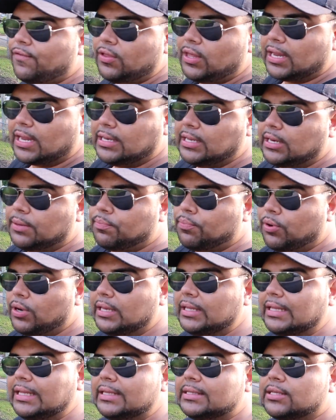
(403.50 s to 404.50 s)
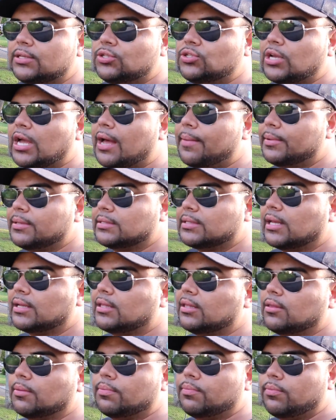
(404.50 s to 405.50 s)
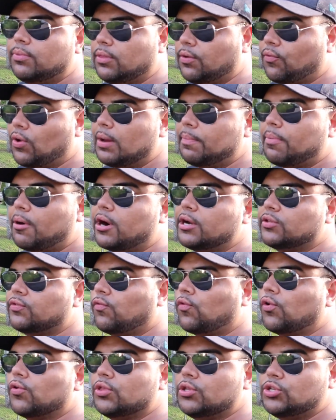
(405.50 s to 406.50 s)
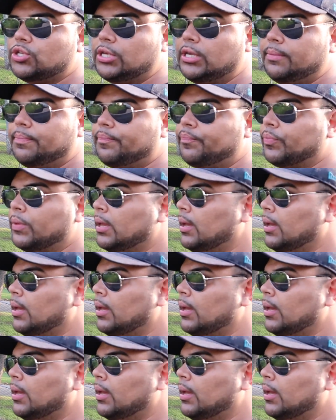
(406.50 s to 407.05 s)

feel like I did a pretty decent job on selecting the right parts for the Jeep.